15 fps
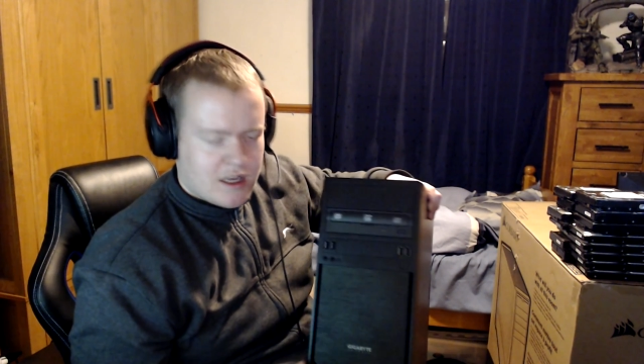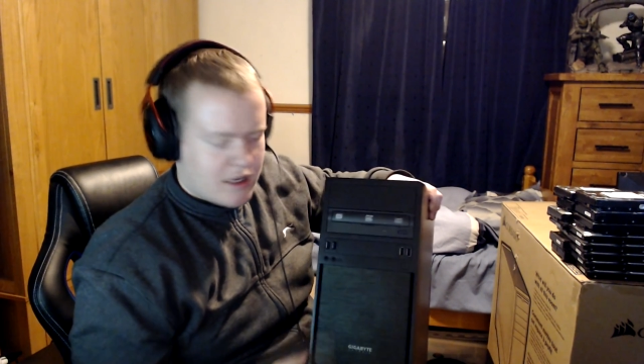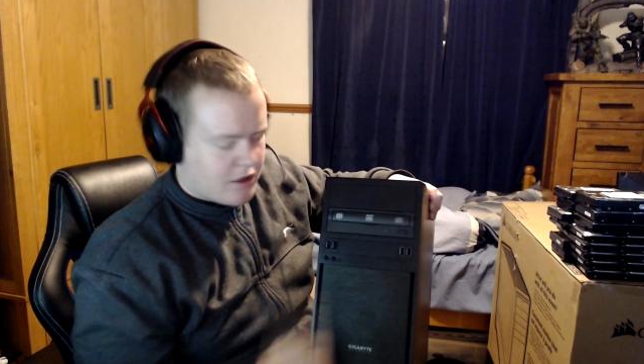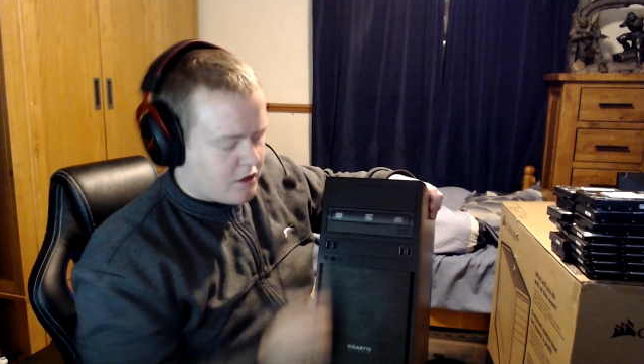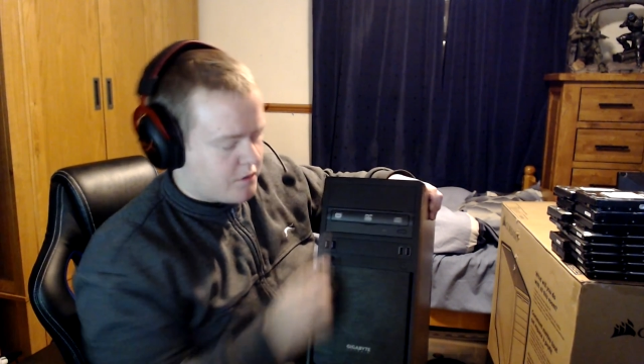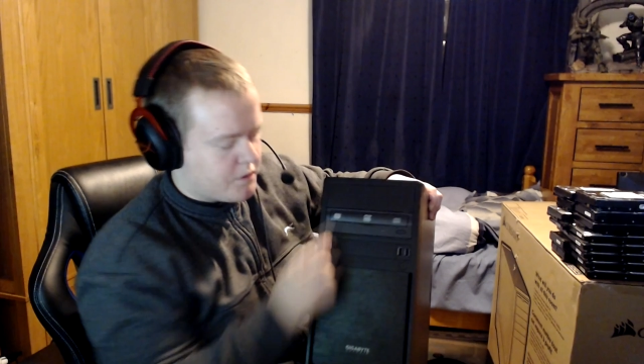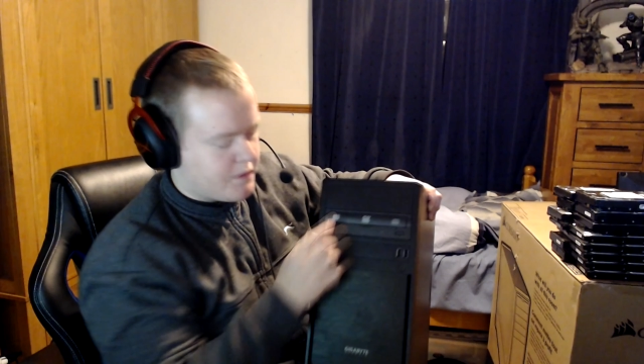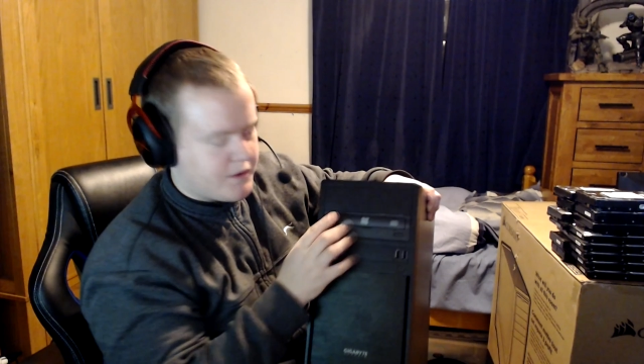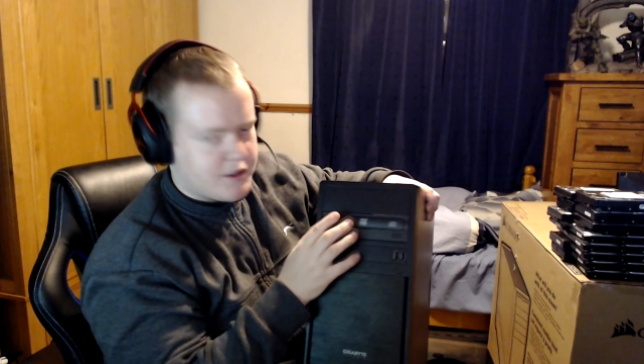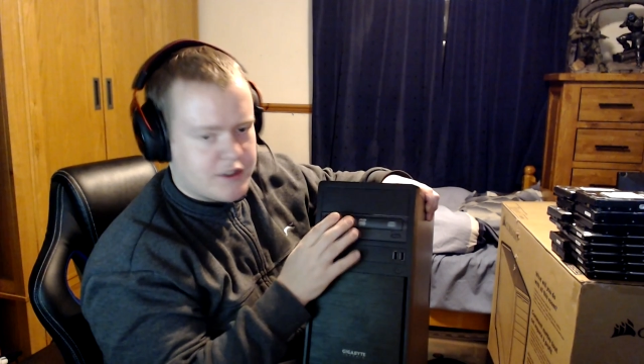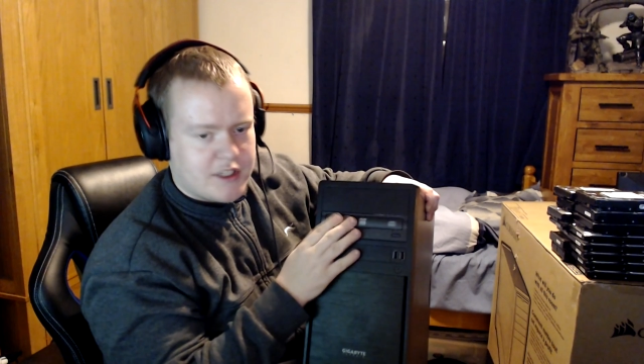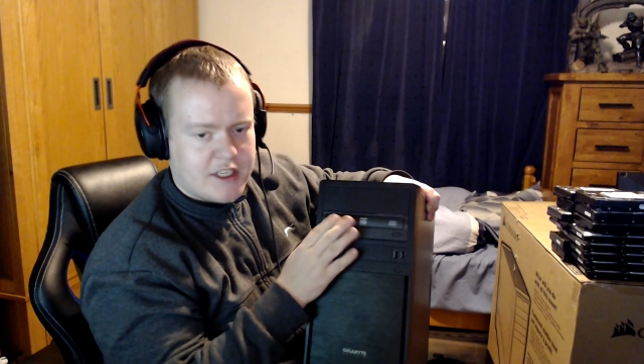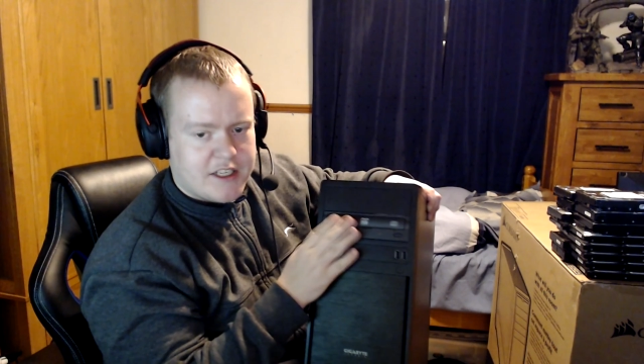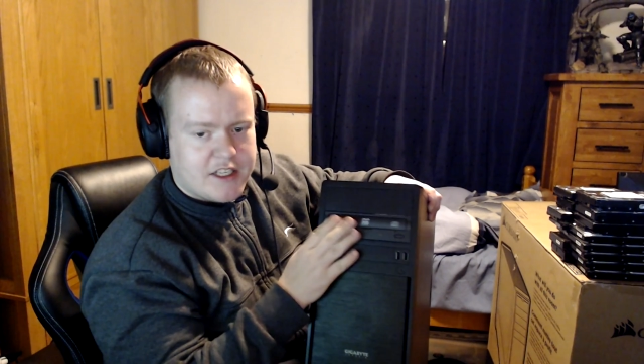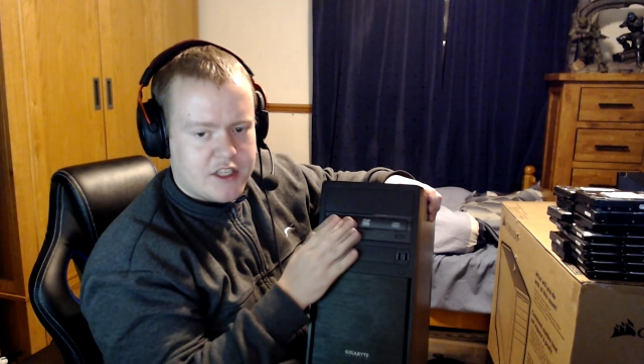It comes with a
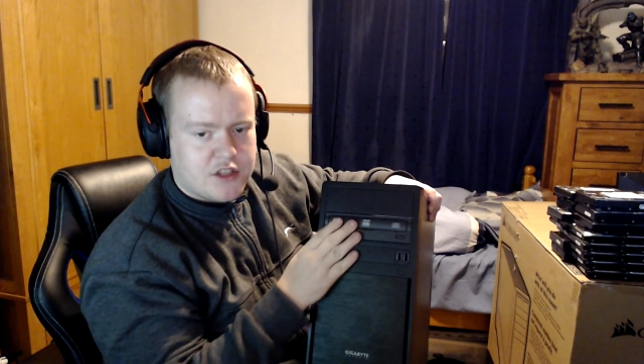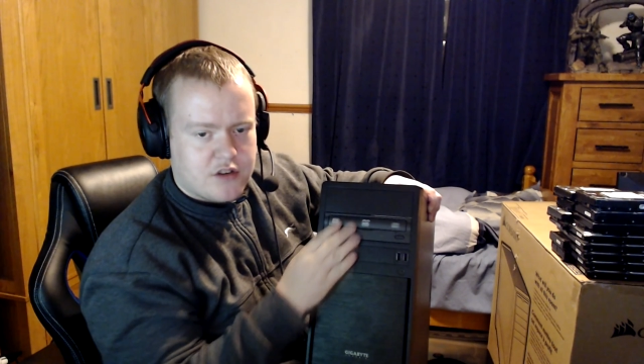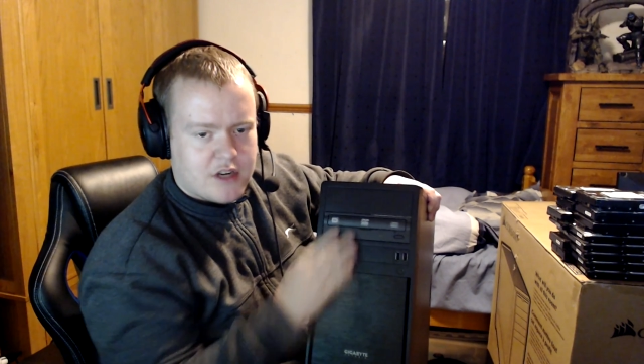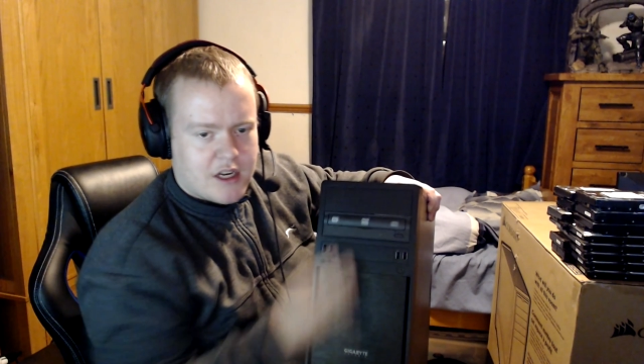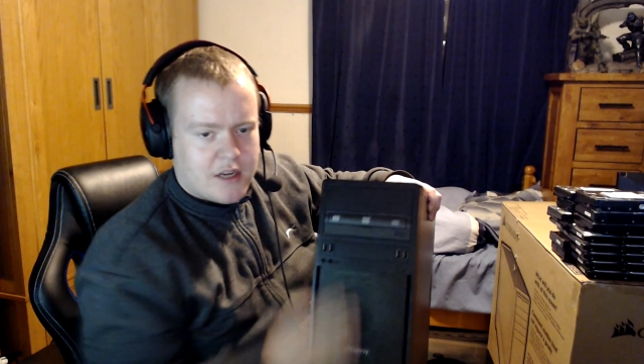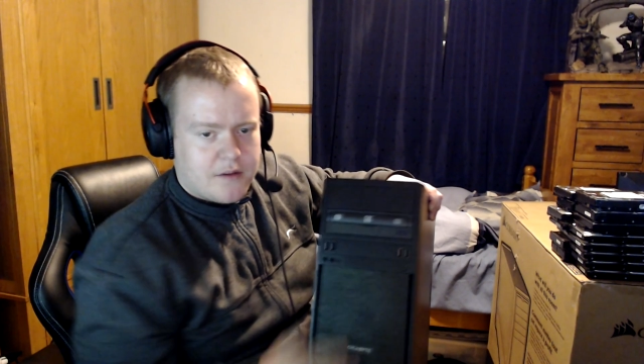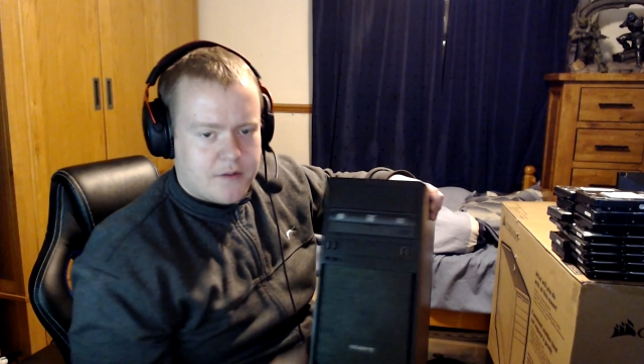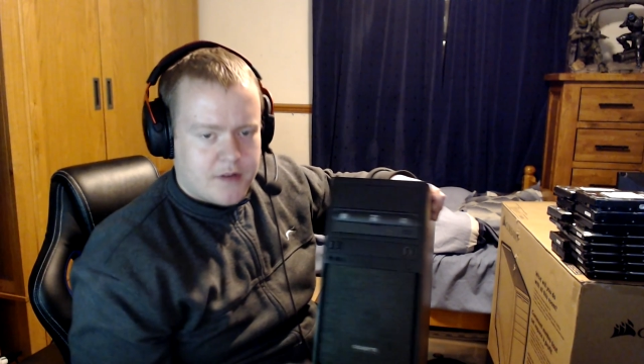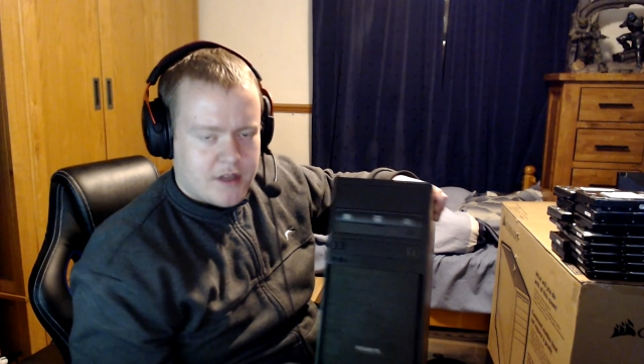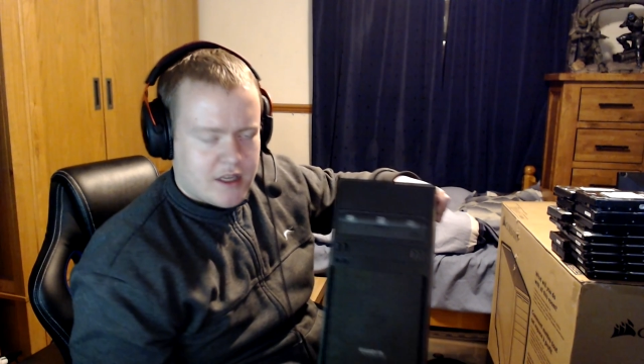CD drive,